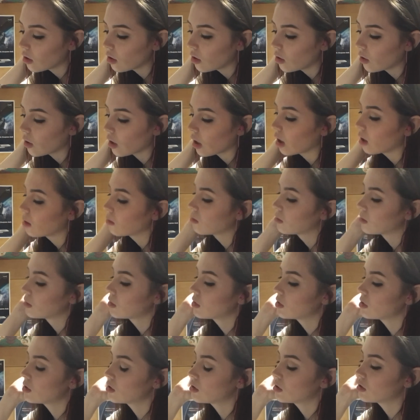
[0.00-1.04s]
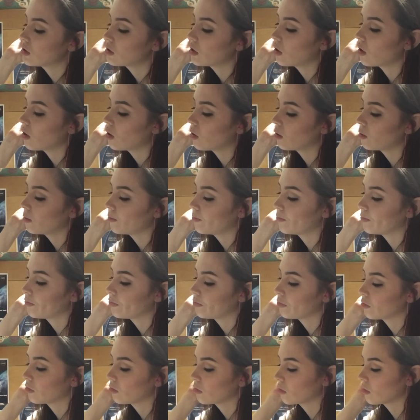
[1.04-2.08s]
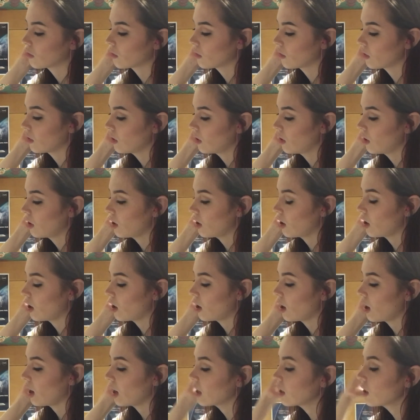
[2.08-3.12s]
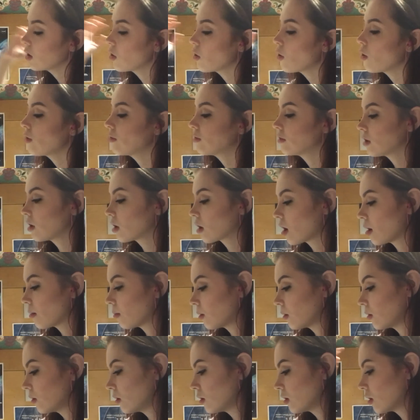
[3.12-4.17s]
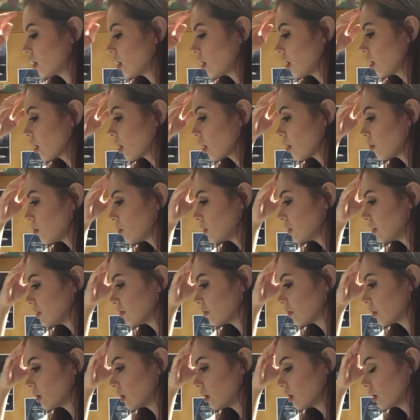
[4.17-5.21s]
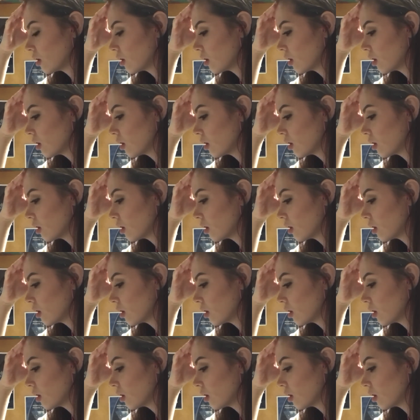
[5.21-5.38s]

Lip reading: Okay, so I can go over a couple different